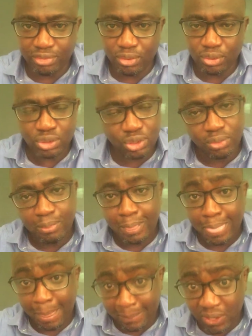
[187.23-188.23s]
for. So
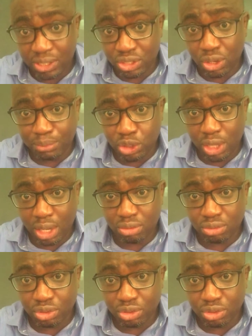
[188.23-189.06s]
it's optional.